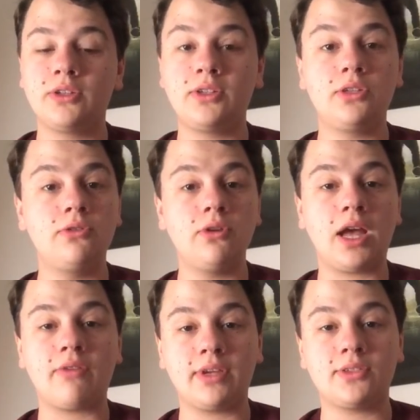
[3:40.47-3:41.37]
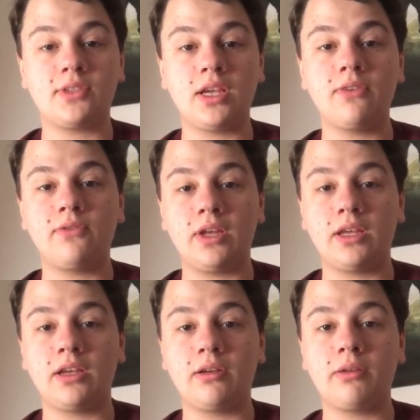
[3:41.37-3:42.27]
to you having a safe
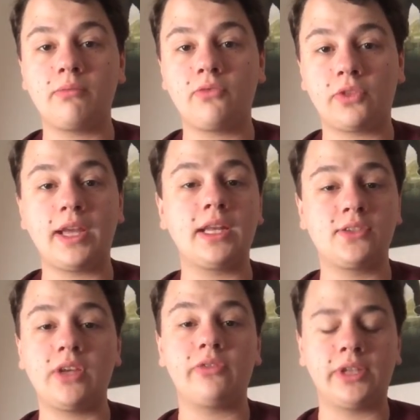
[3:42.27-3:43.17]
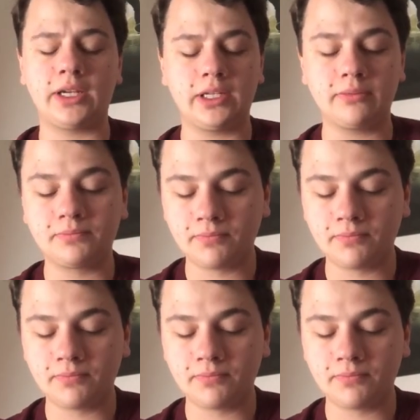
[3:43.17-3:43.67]
flight and safe landing.